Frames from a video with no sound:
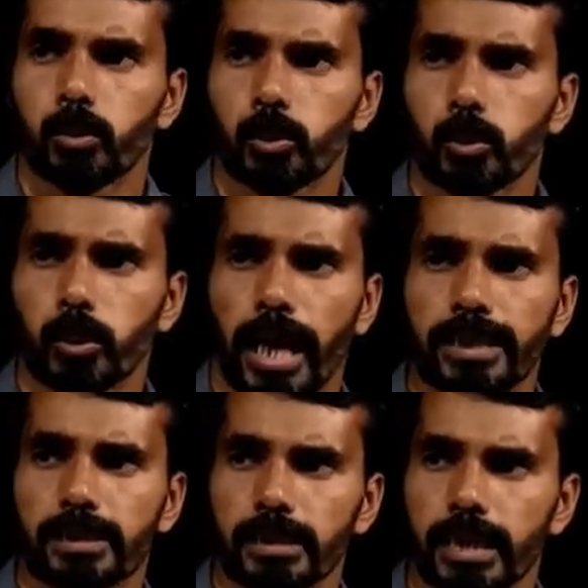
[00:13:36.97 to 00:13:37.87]

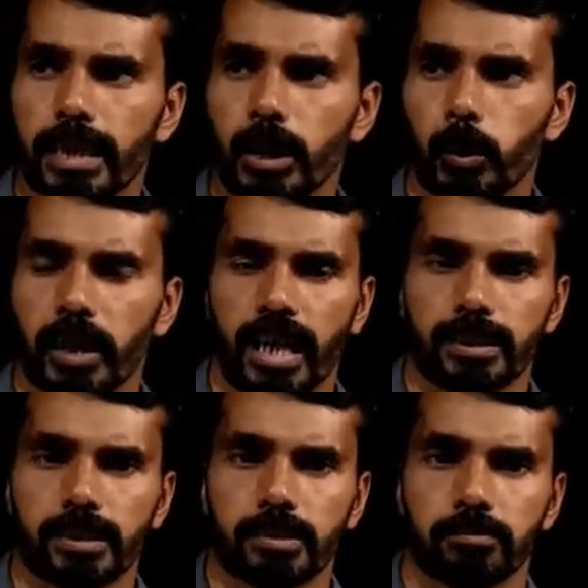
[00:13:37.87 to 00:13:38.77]
2x into
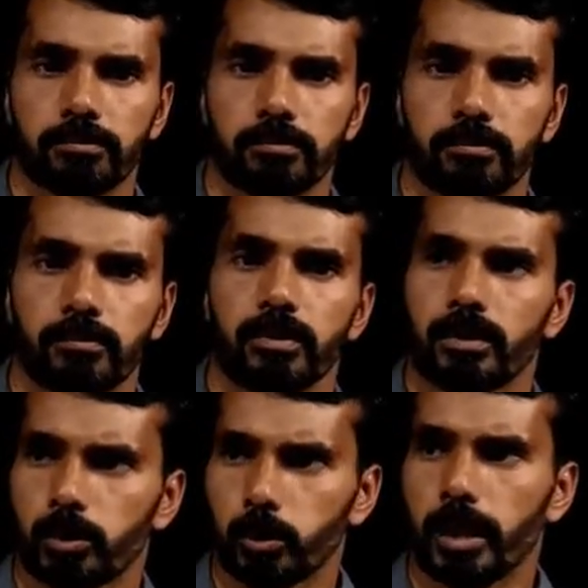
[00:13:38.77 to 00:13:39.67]
x.
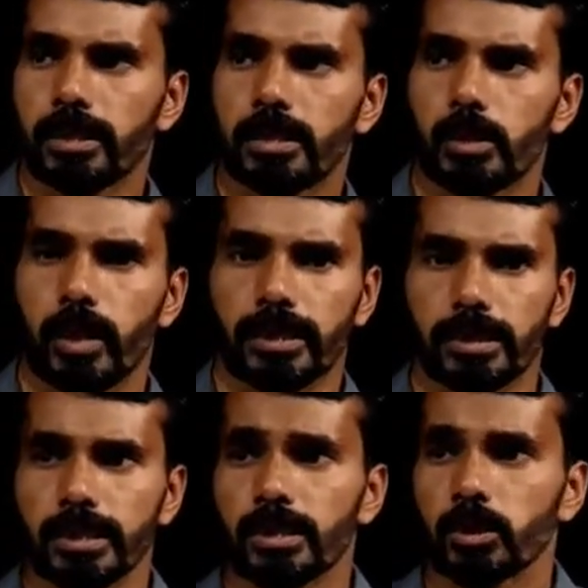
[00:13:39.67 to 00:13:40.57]
2x into
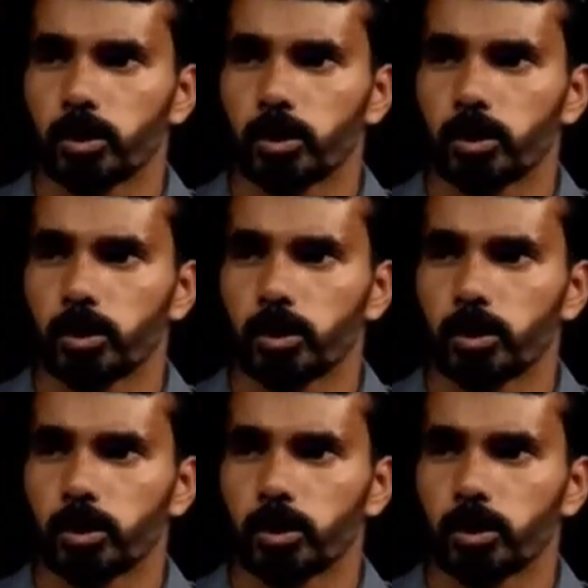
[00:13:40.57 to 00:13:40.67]
x is